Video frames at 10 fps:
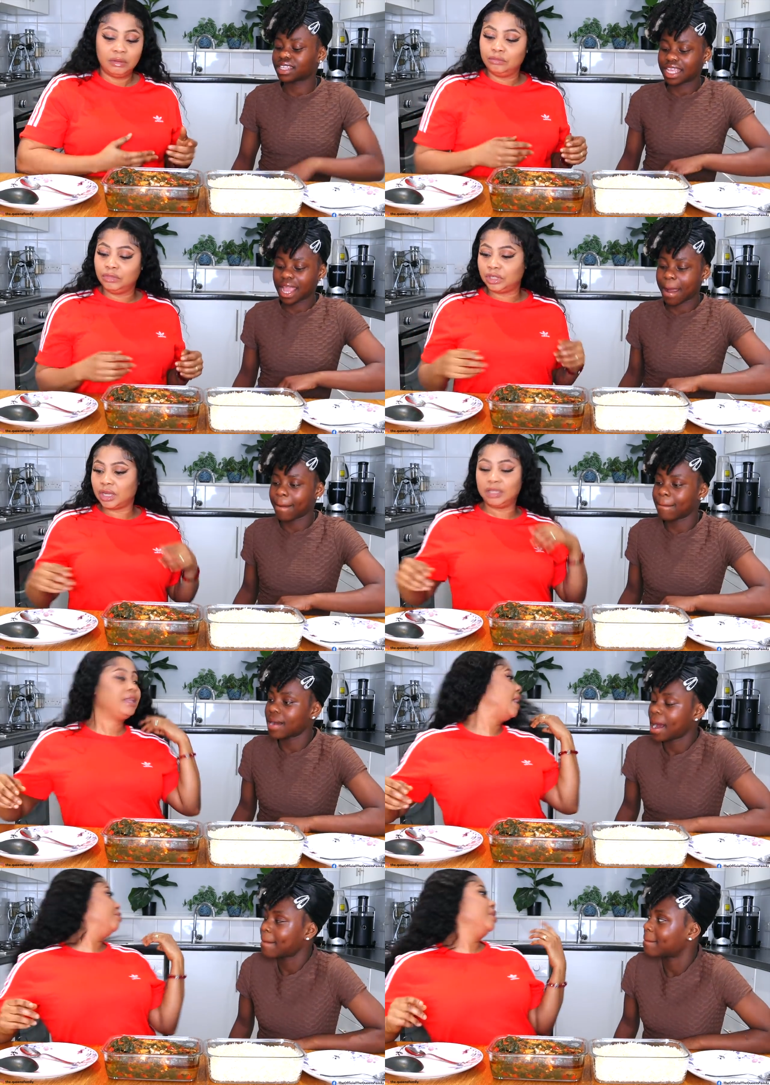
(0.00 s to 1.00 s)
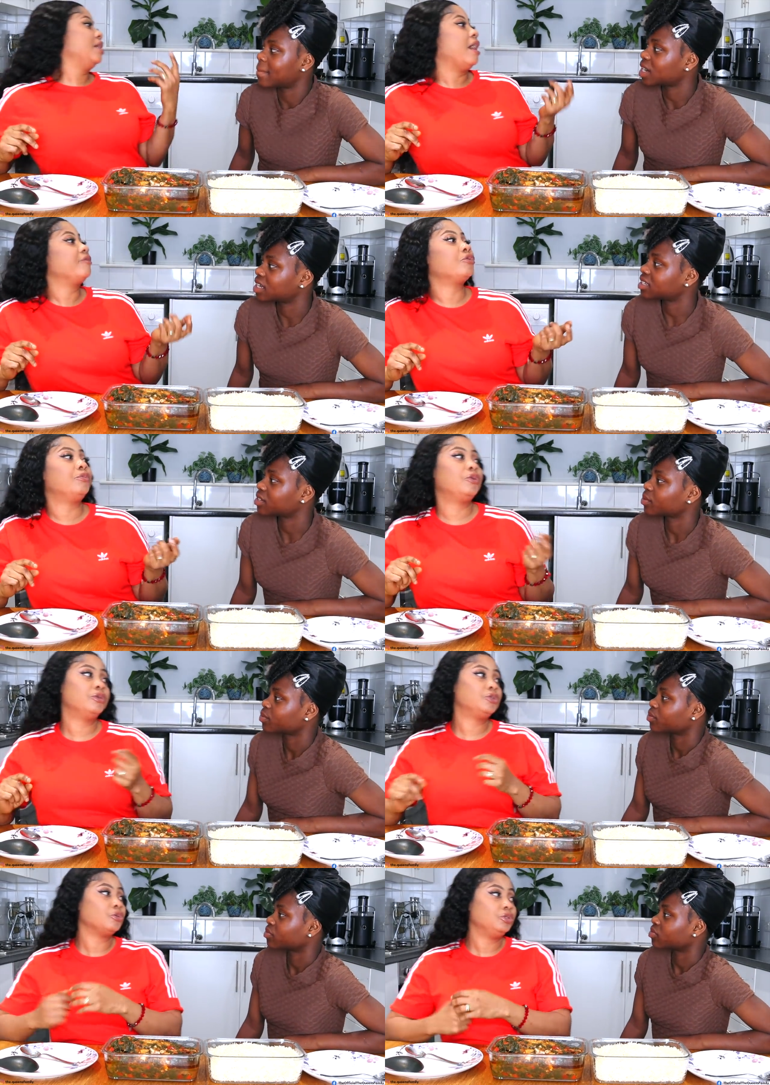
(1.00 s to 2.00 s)
Speaker 1: Michelle, that means I have to be
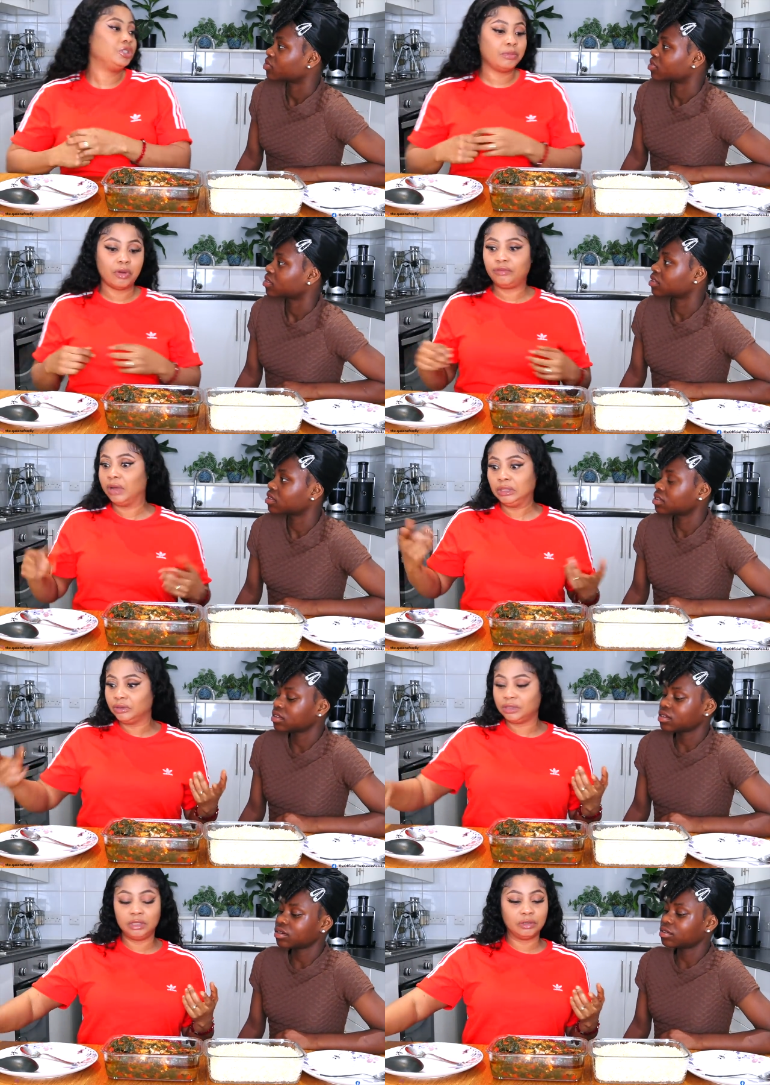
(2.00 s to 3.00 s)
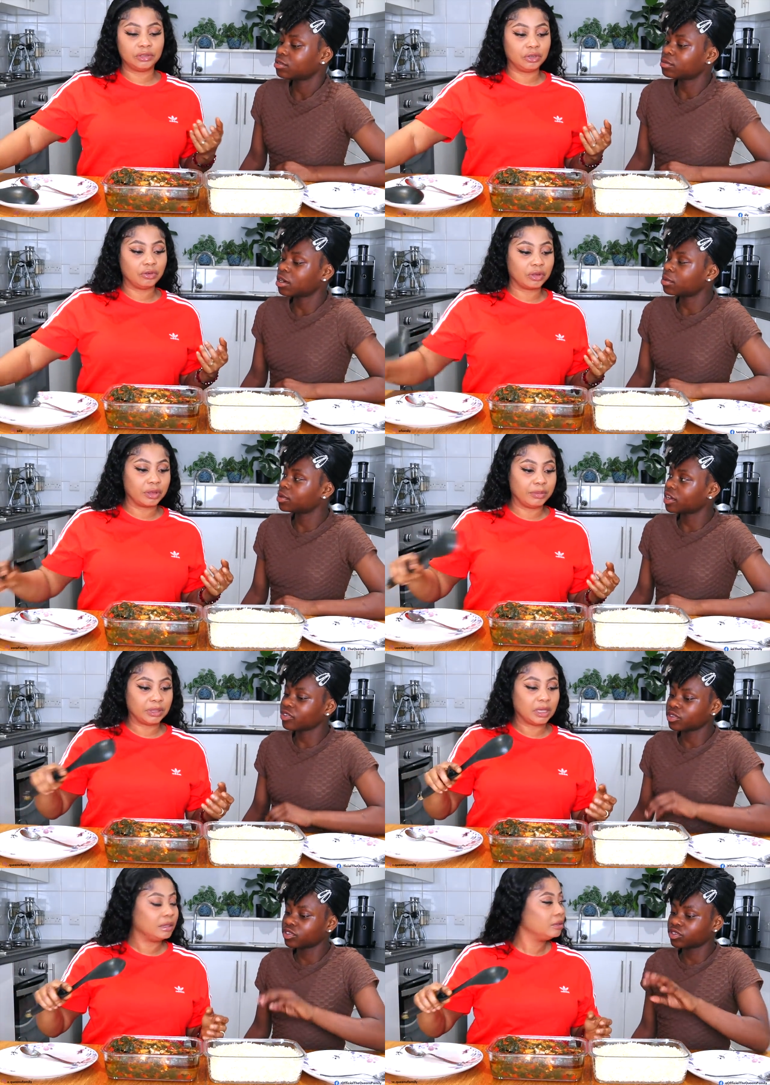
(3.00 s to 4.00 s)
going to the Uchimon. I don't no, see nothing no, wrong you have
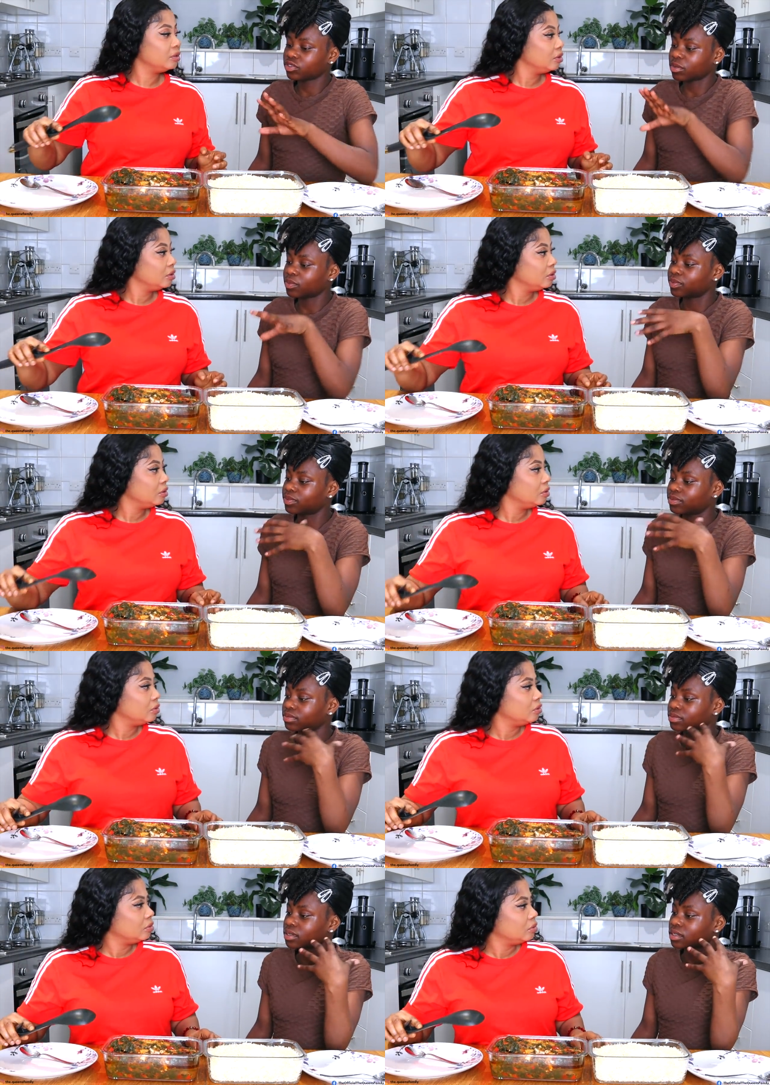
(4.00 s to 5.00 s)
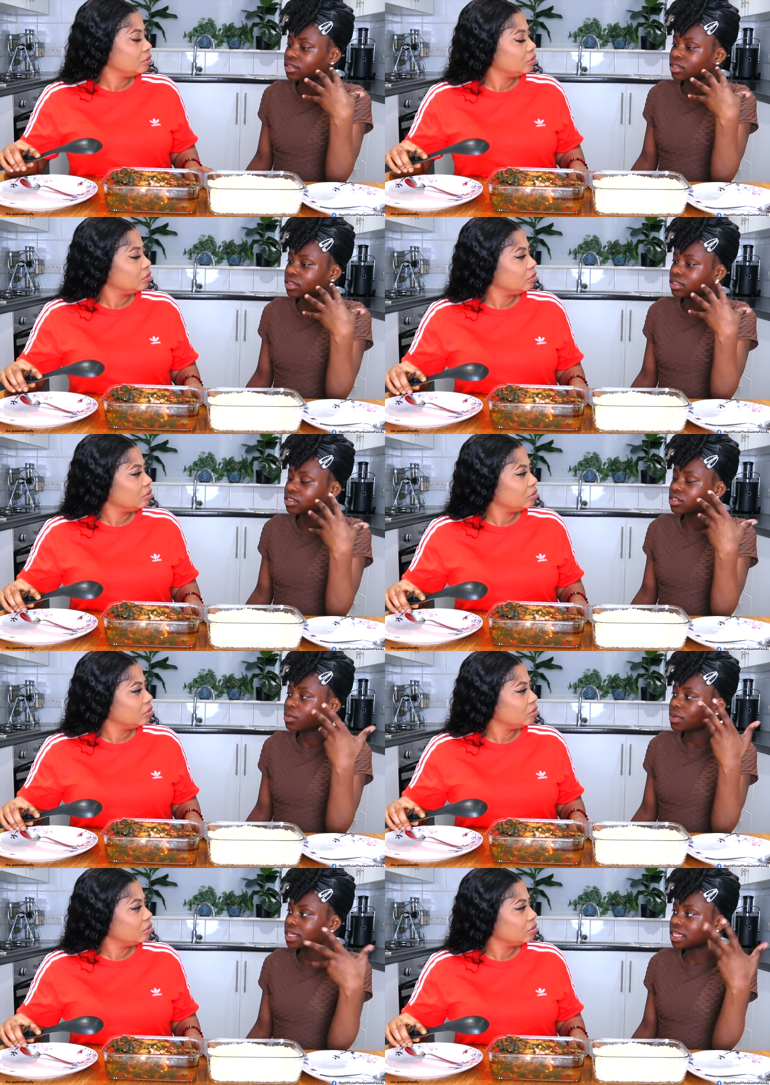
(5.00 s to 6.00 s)
to stop.
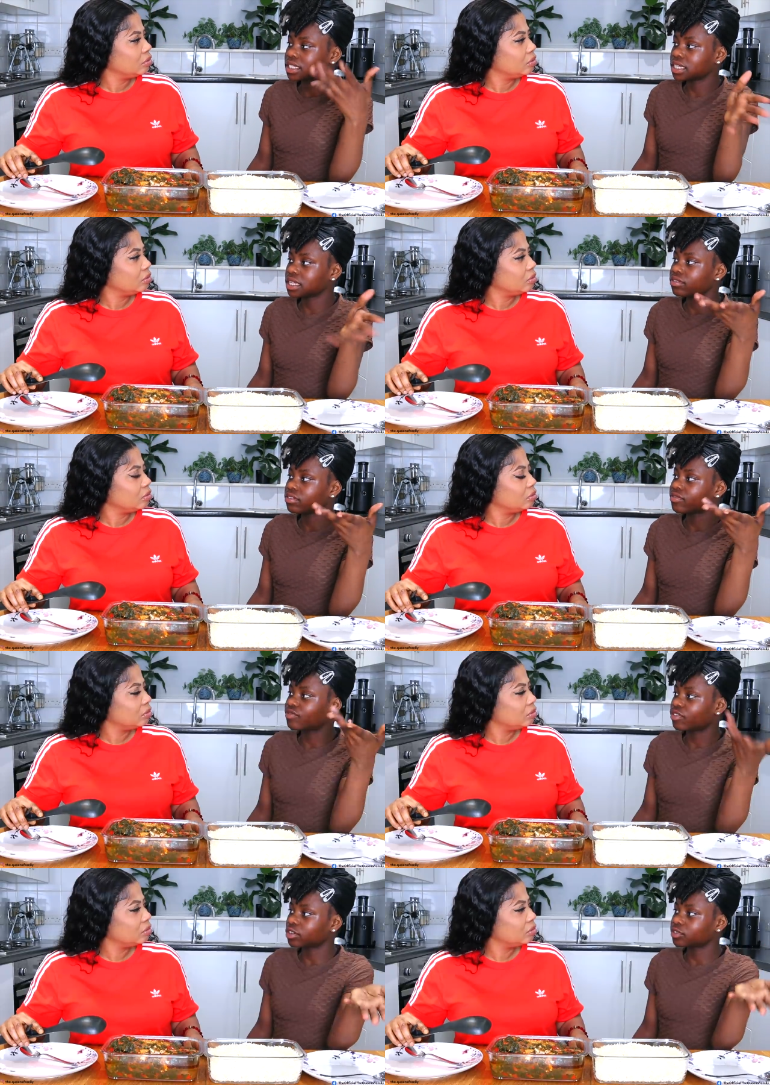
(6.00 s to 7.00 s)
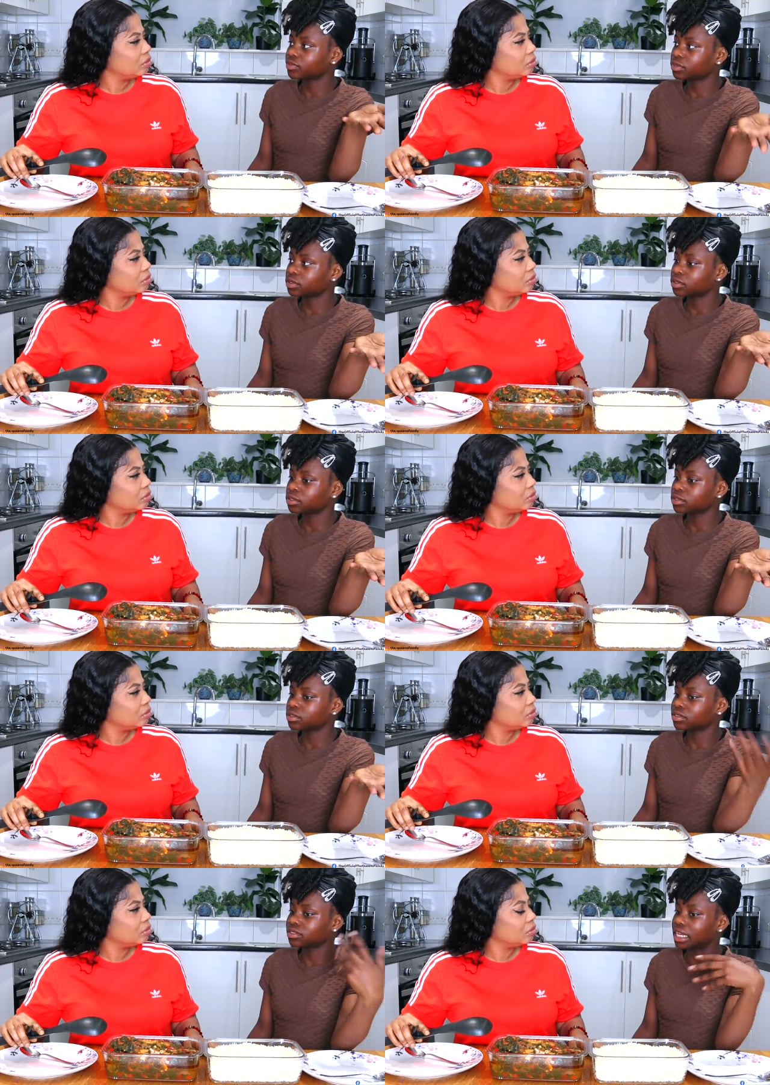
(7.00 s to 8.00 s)
Speaker 2: Stop eating fast food
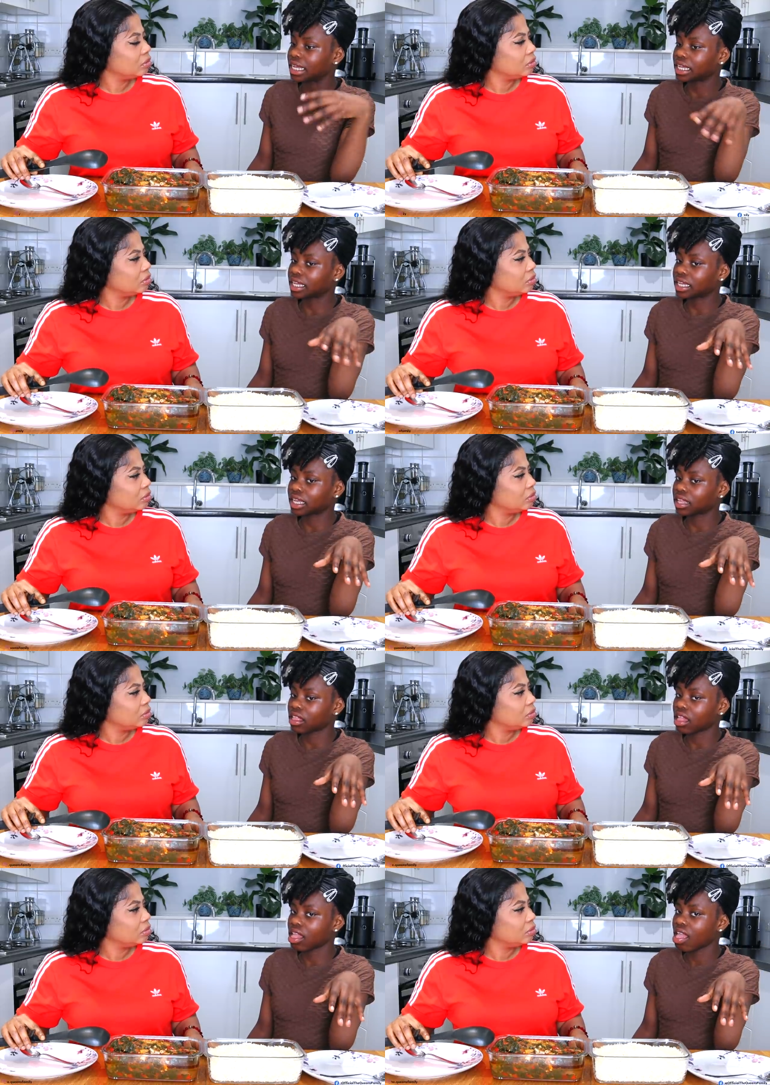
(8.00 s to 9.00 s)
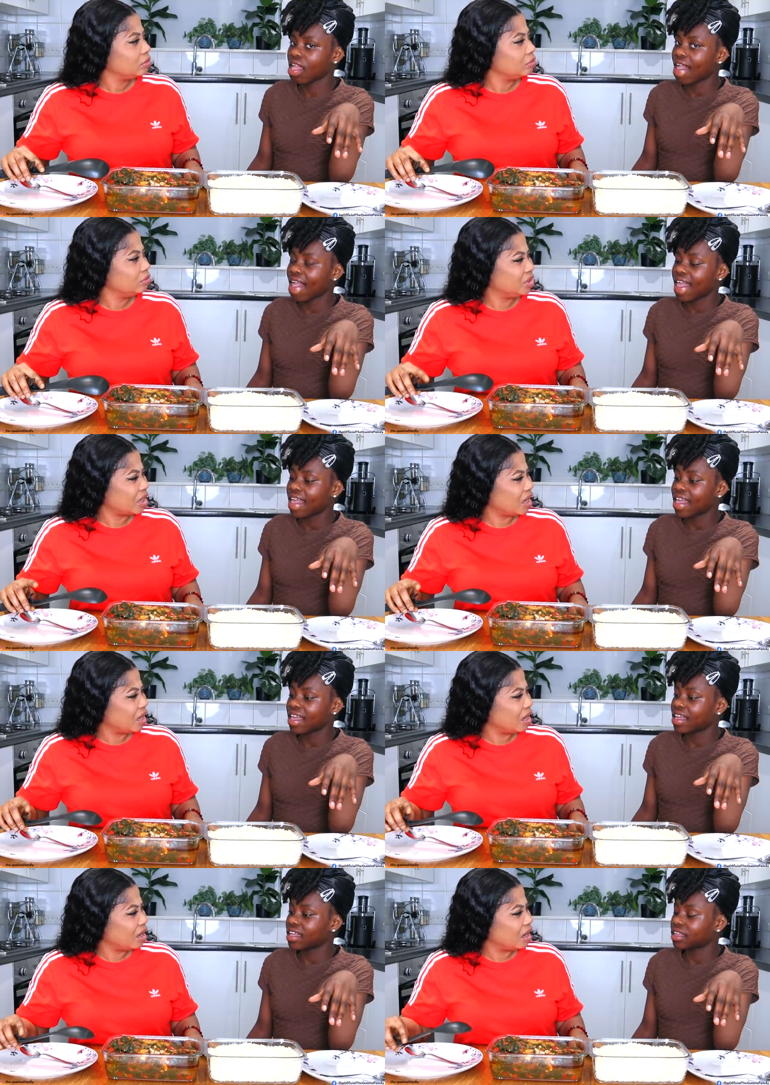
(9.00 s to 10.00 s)
or like.
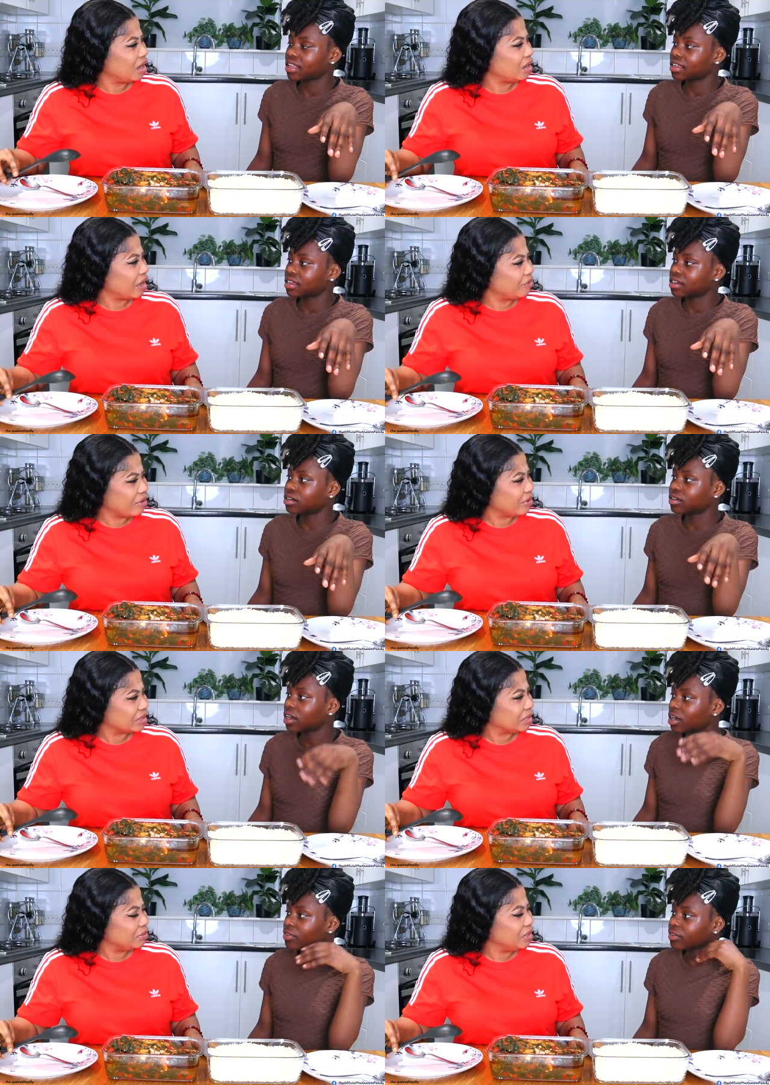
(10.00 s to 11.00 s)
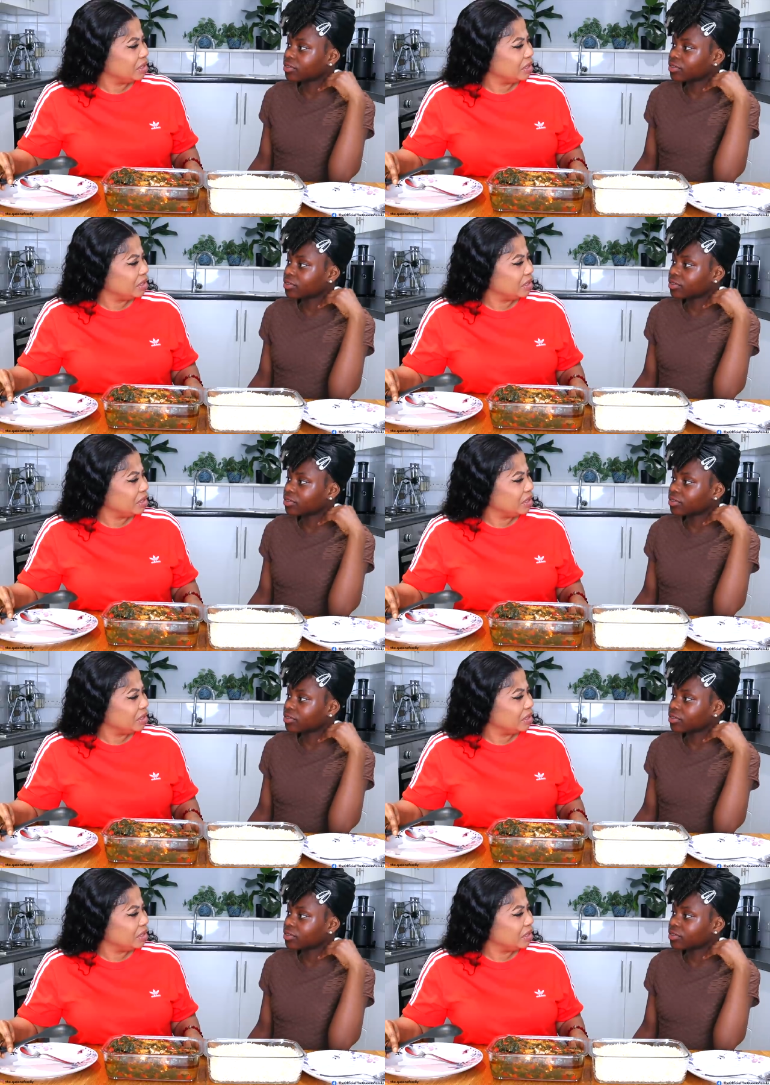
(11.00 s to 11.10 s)
Speaker 1: Michelle, have you ever seen me